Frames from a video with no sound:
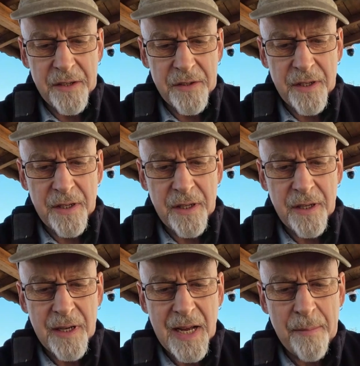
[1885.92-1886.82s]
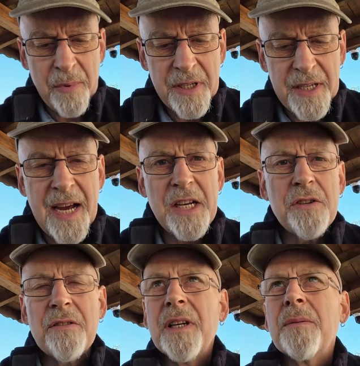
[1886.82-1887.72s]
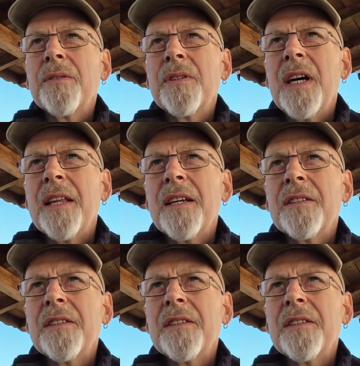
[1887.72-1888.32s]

there's a haberdashery. What's that?